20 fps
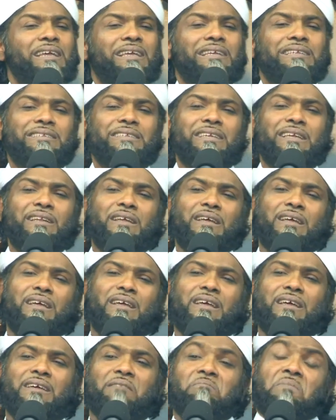He said,
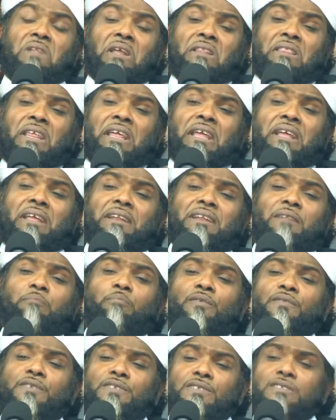nothing. The
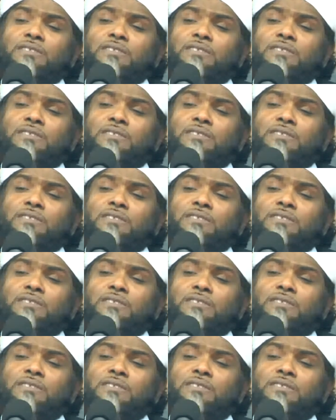Prophet